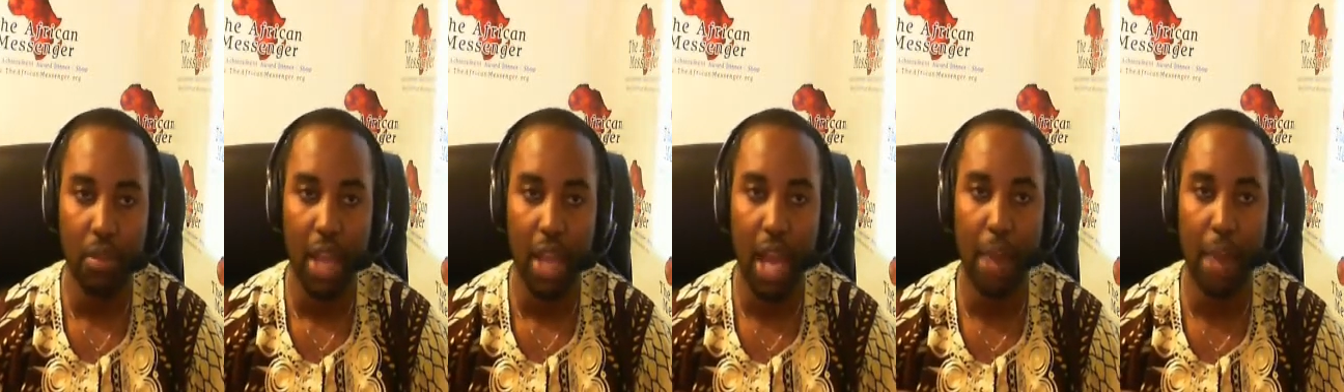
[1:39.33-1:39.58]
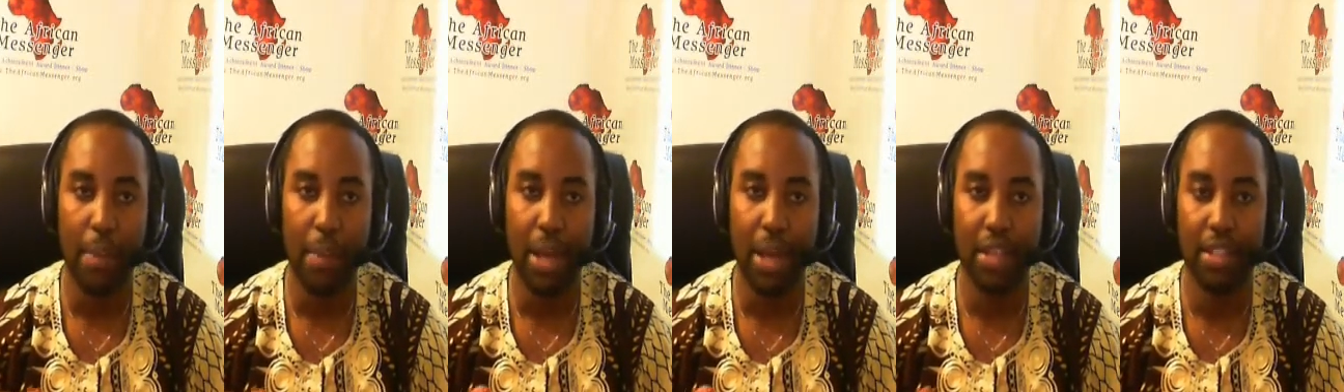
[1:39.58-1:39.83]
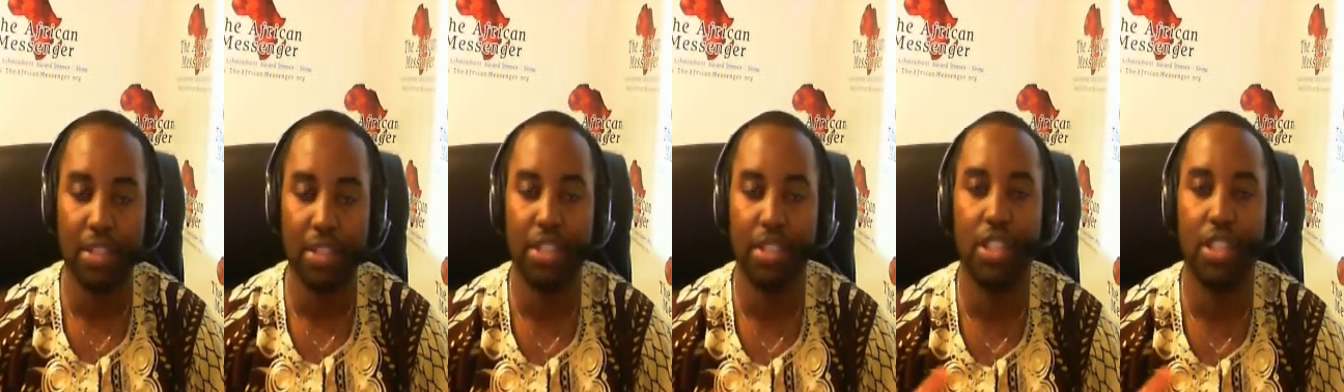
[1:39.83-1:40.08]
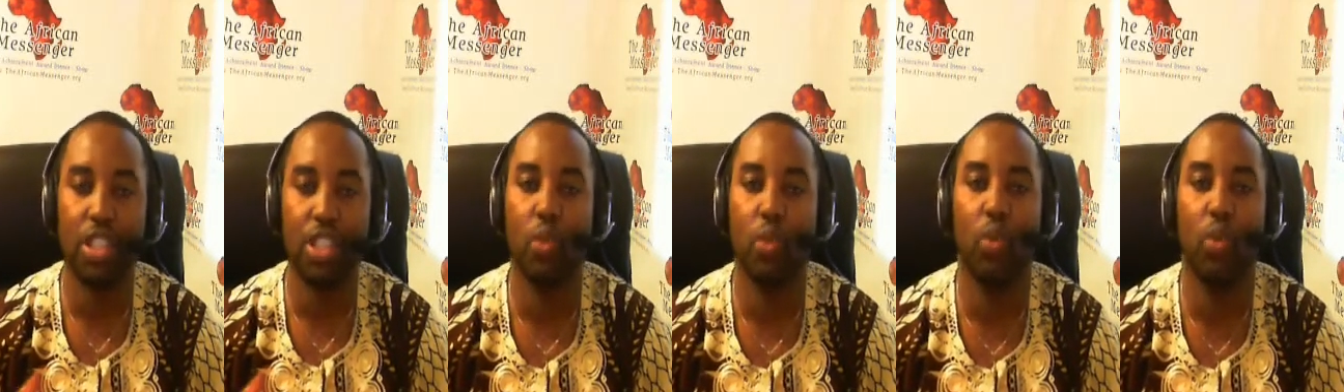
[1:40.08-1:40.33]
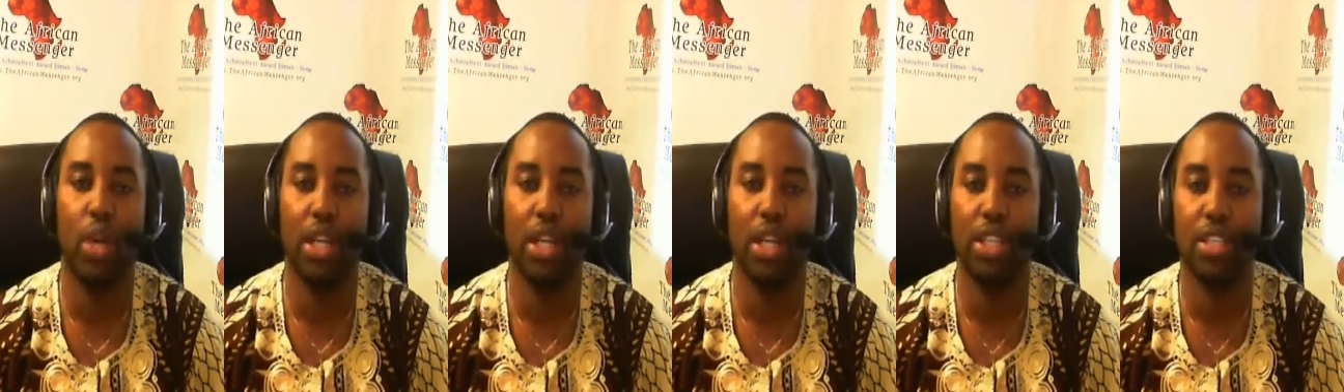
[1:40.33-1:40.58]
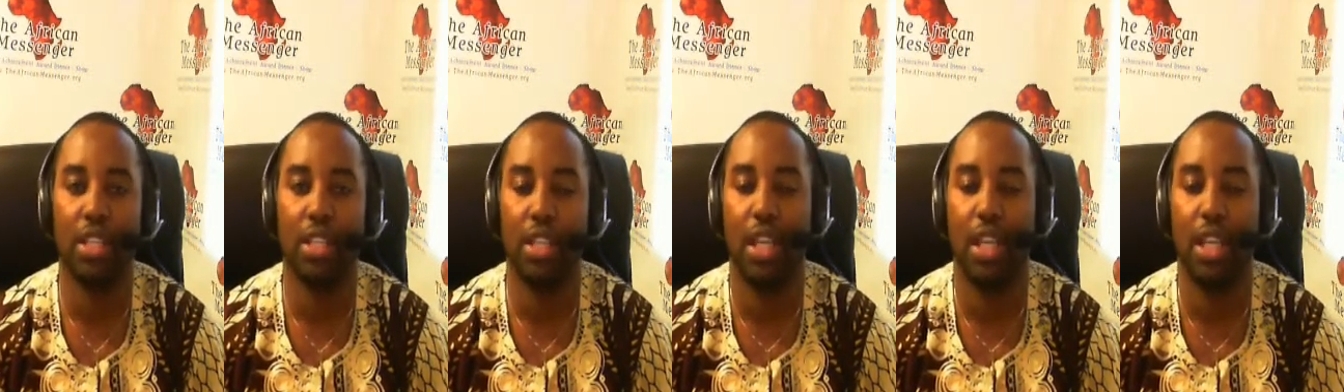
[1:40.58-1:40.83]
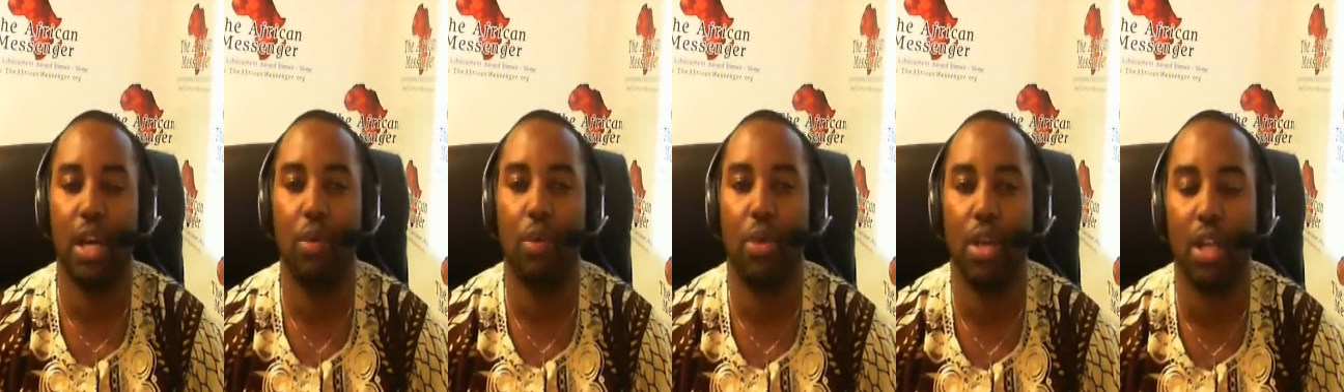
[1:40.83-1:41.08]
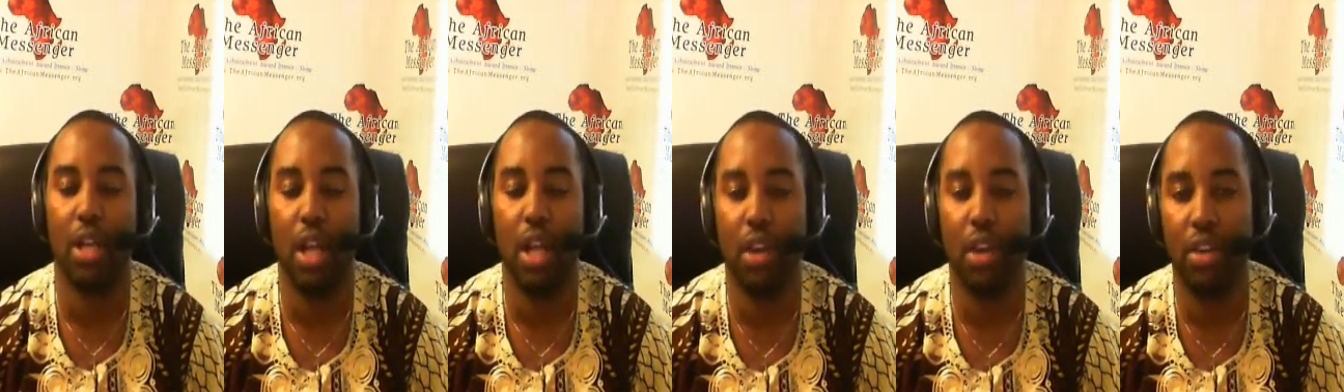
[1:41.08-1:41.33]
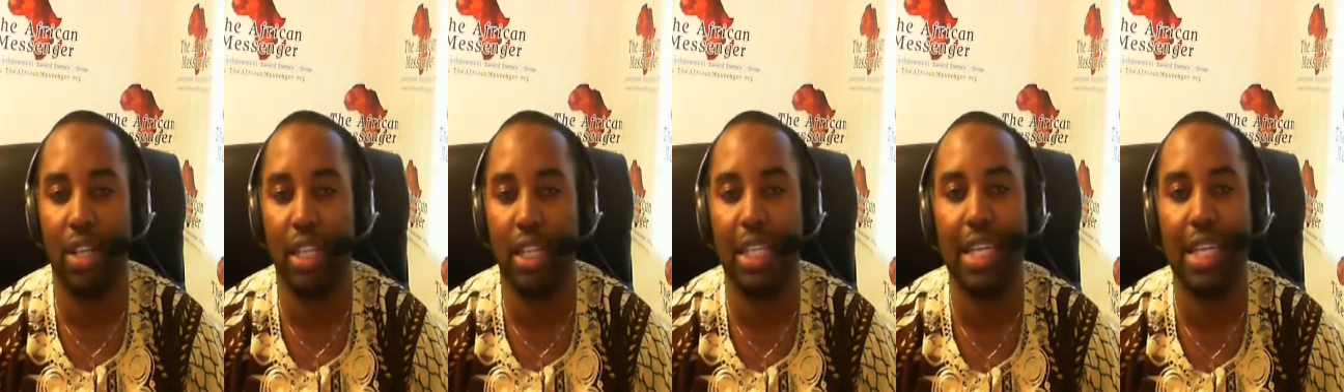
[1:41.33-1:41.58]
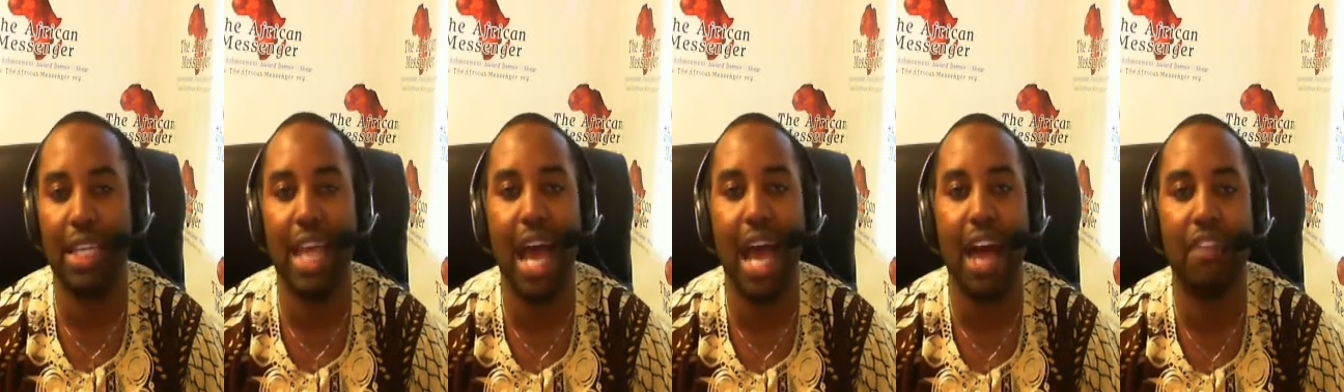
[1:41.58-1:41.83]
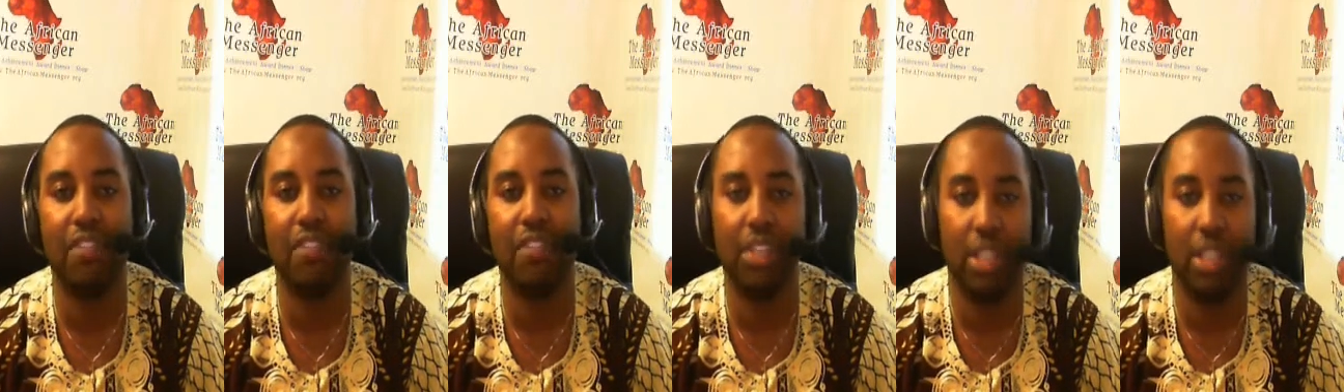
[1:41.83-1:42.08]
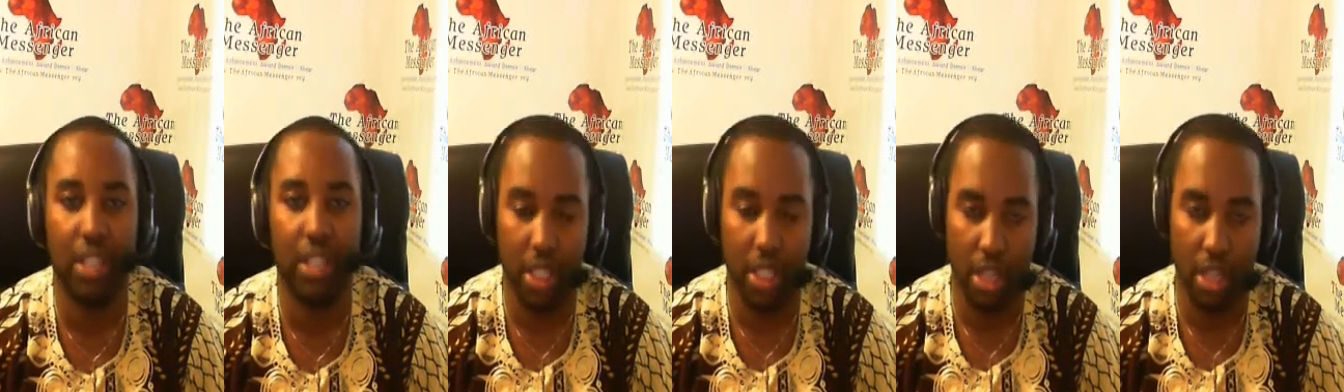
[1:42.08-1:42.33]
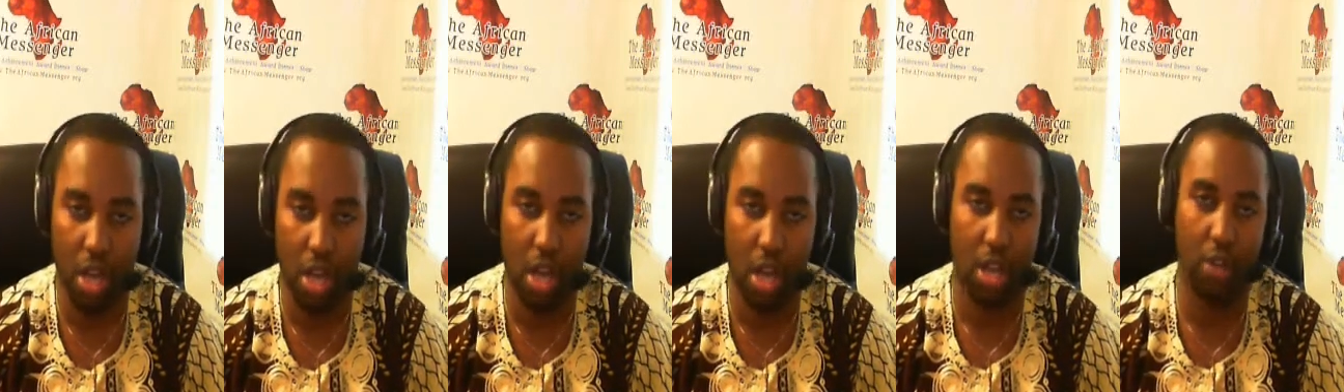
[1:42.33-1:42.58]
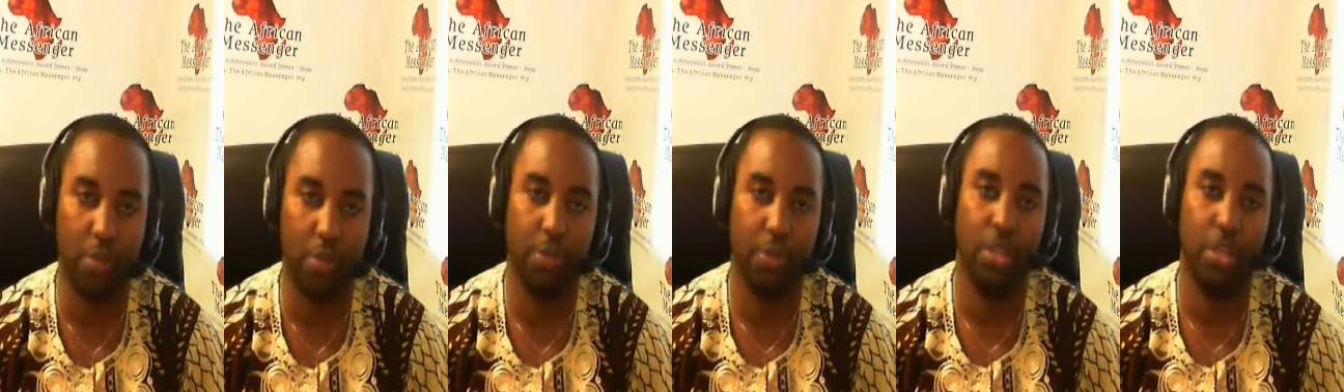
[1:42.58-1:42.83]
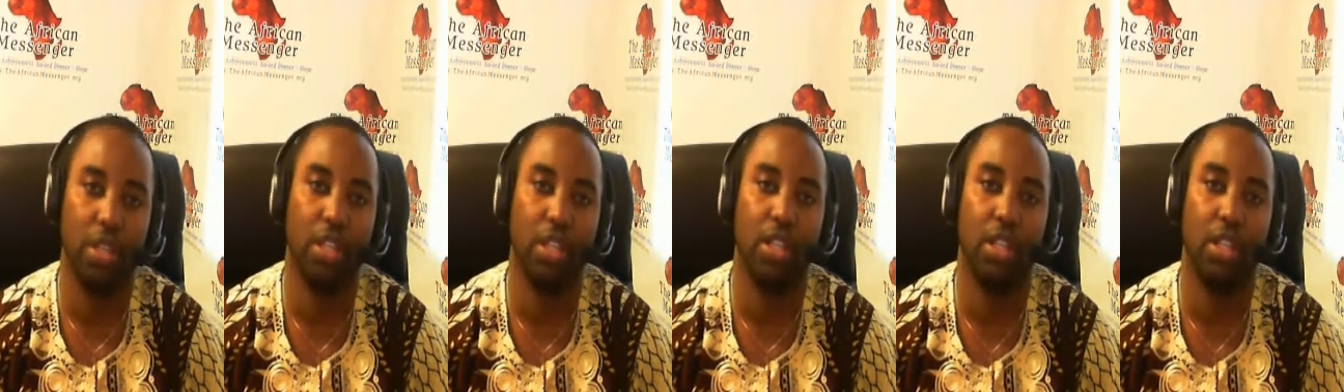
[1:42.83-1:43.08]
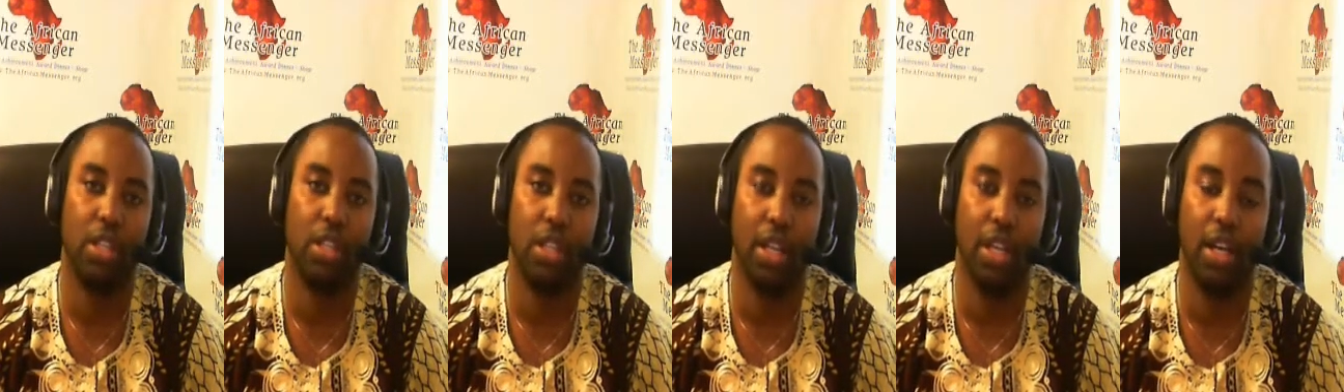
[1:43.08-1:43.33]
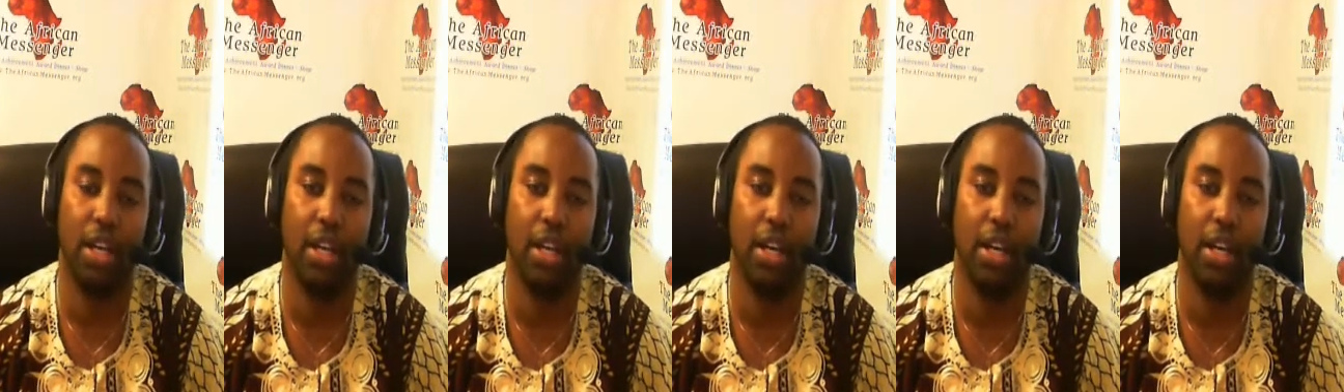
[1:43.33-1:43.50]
about the situation that we're currently having in our community